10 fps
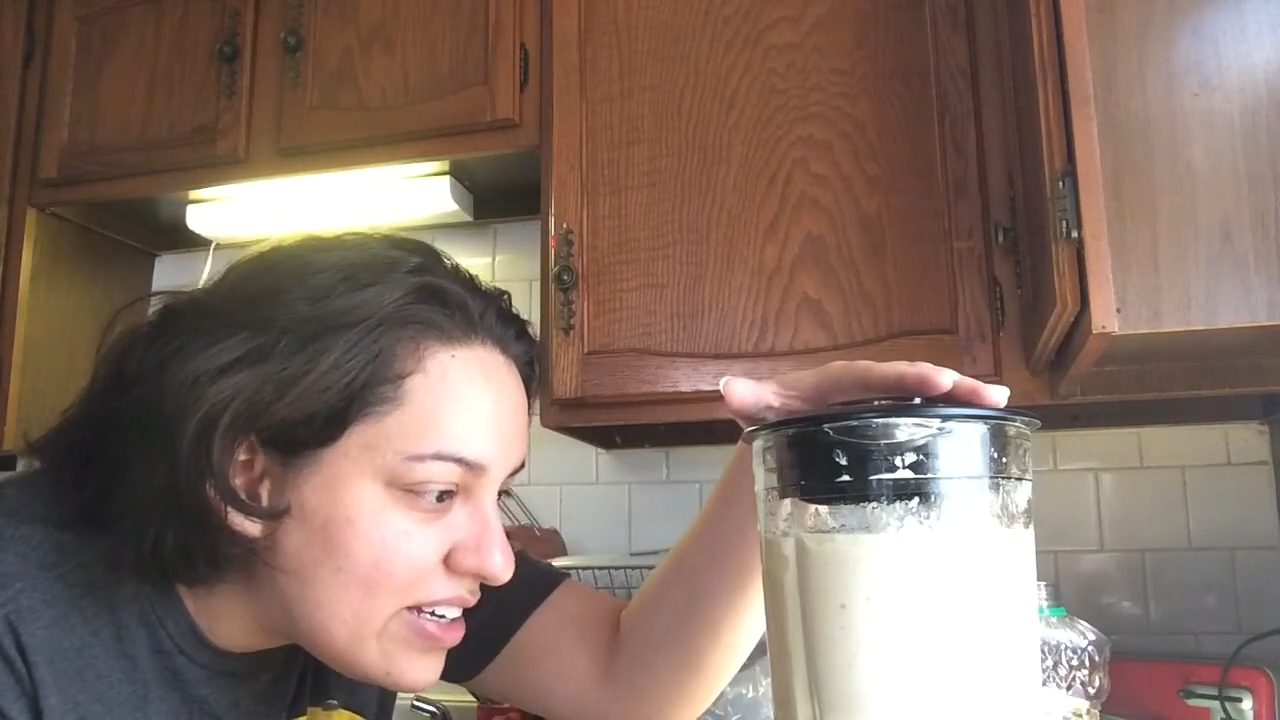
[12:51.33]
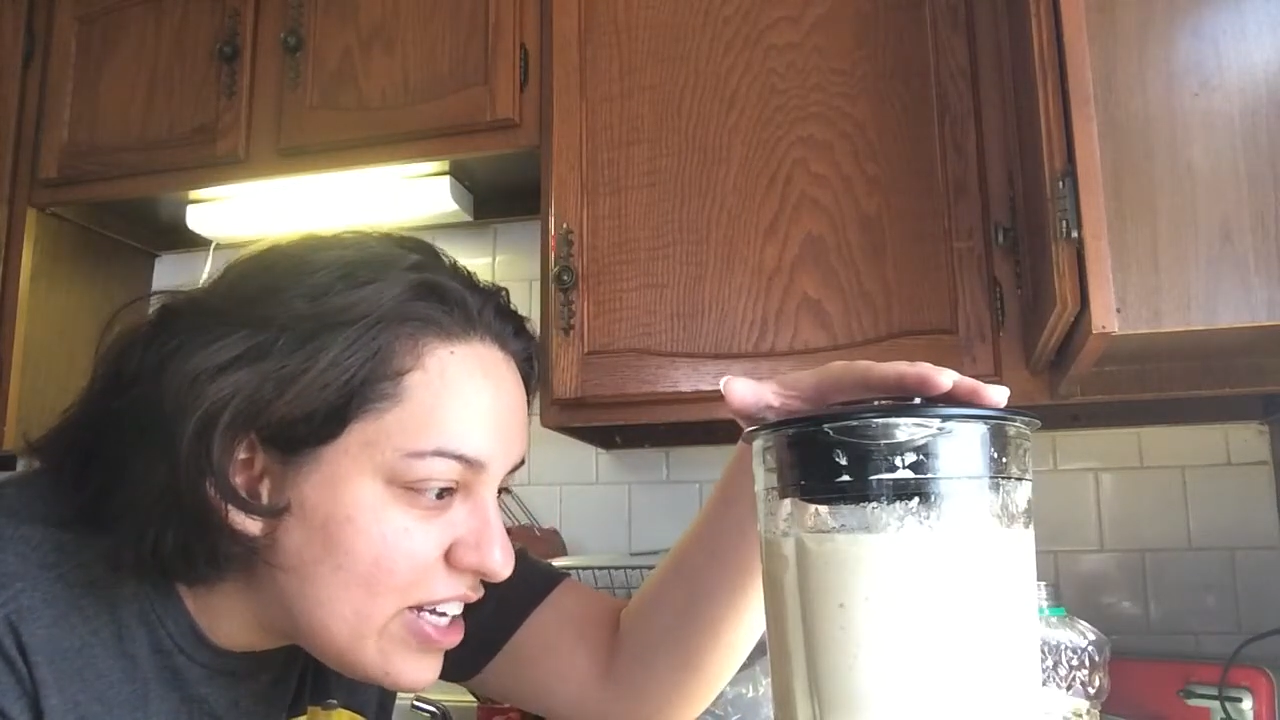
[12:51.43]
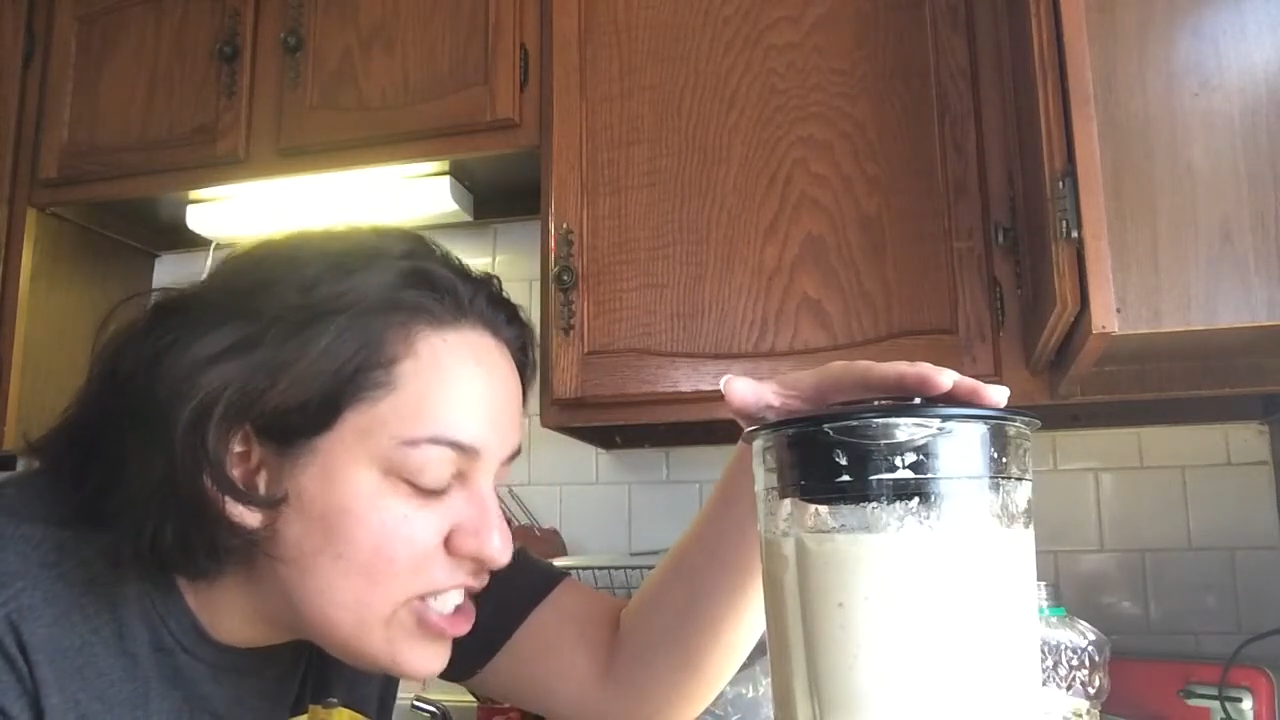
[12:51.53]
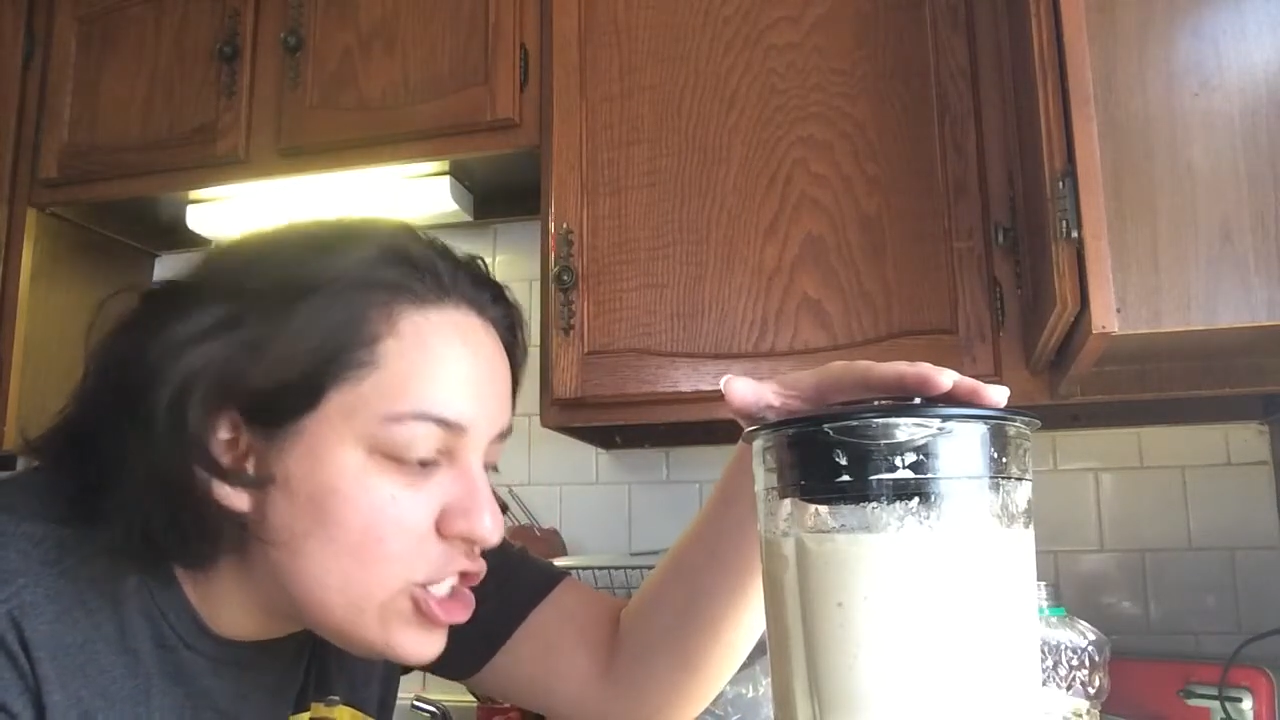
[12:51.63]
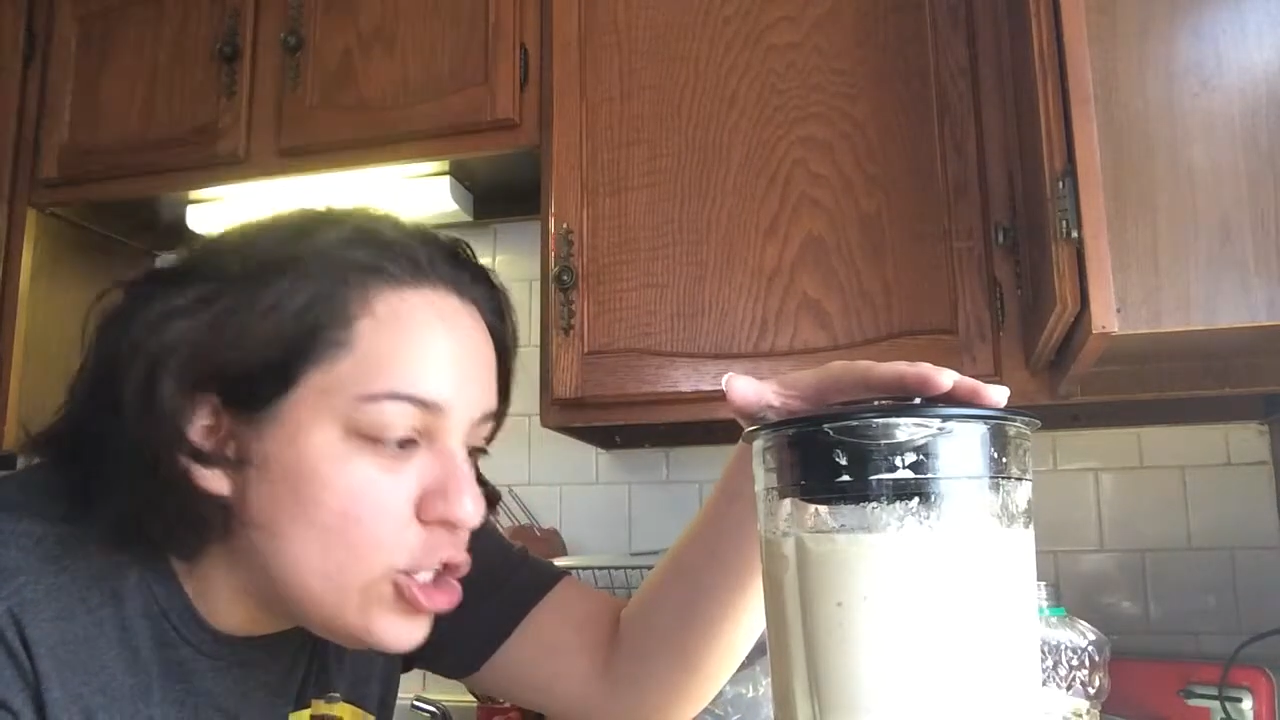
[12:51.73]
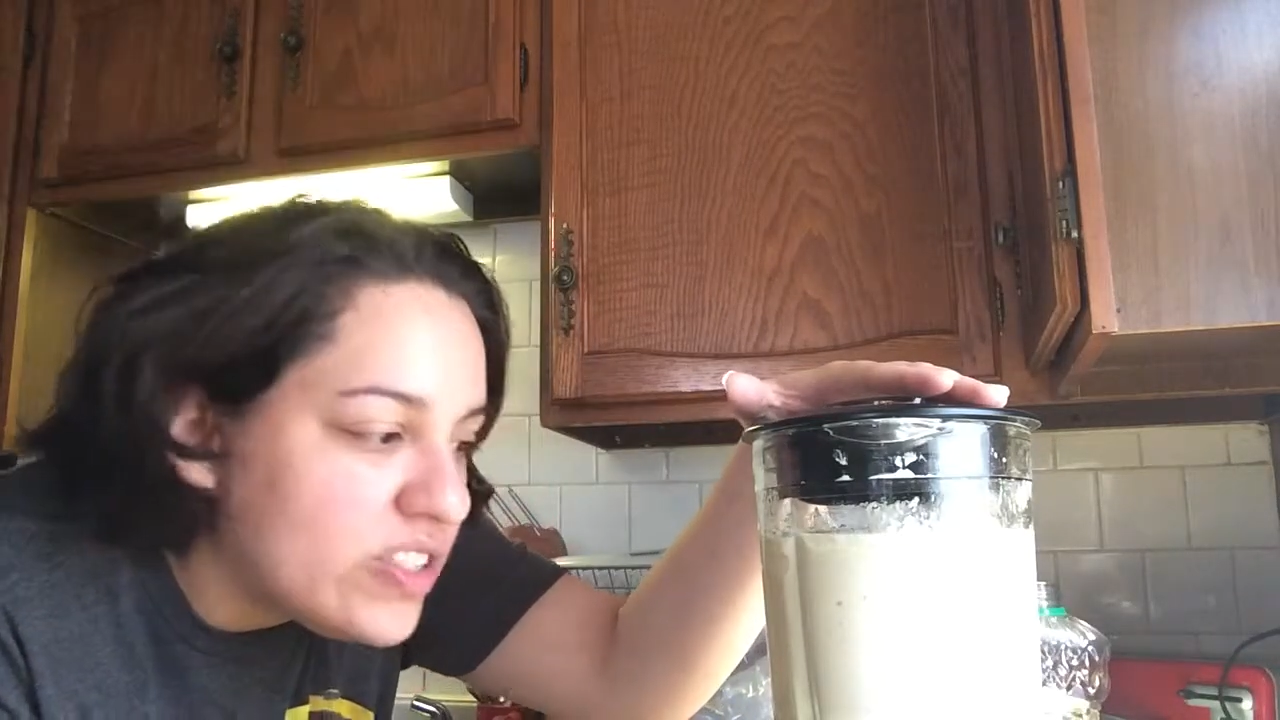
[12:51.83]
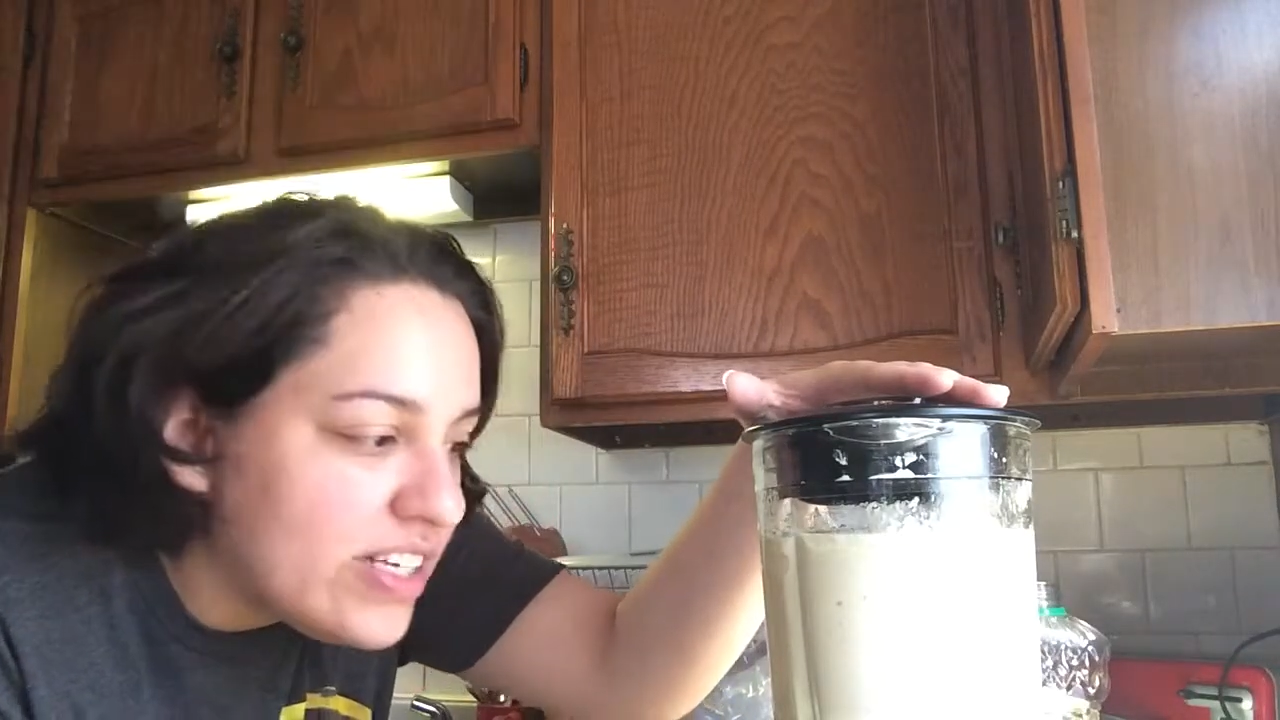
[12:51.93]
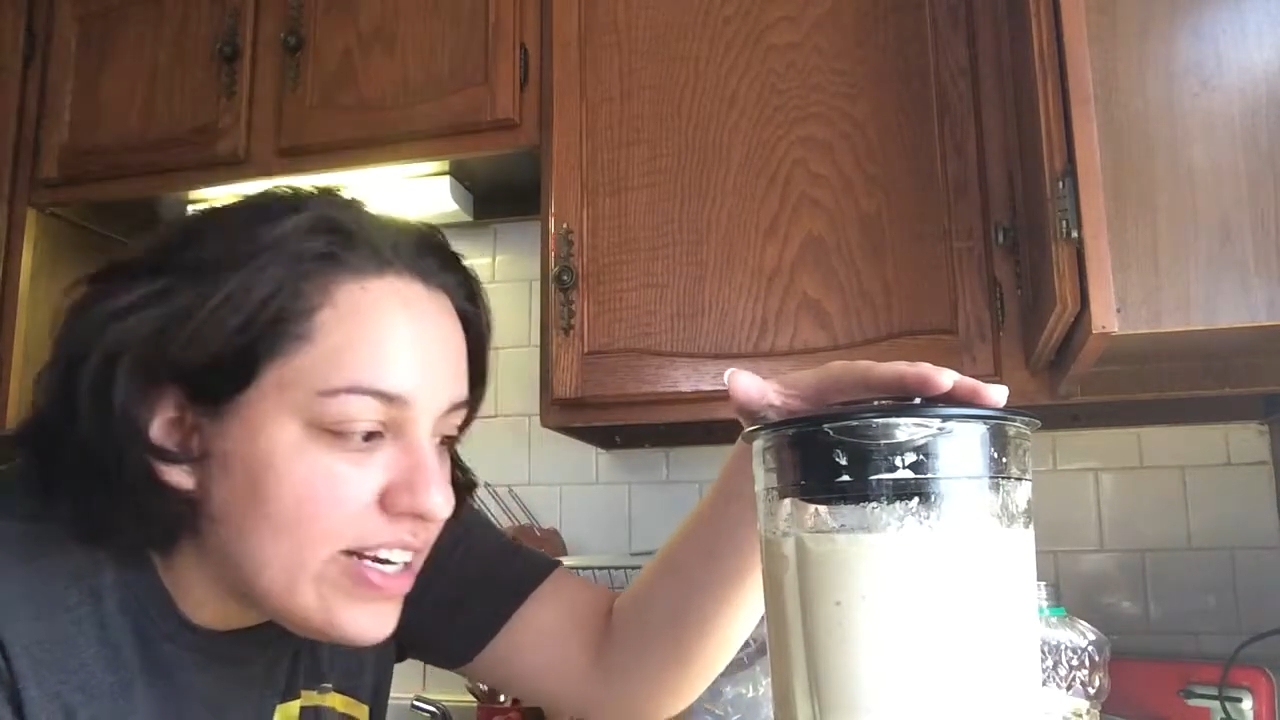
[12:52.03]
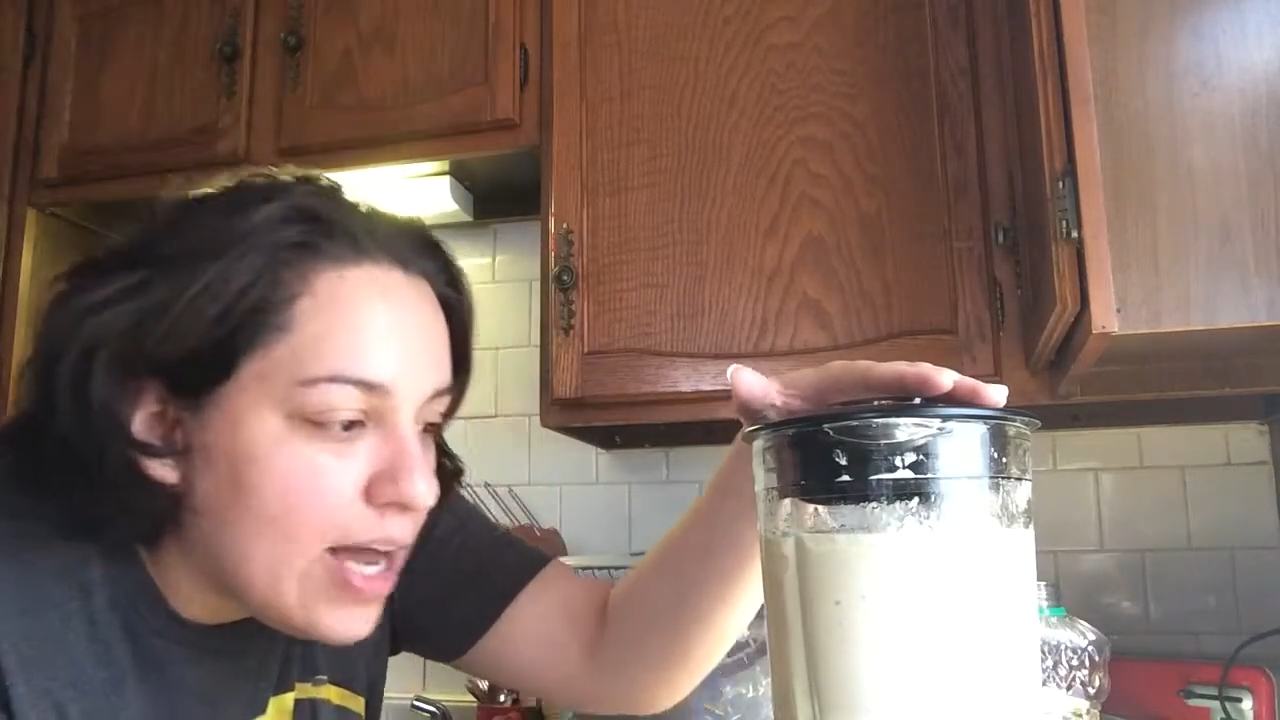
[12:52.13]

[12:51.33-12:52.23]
It's loosening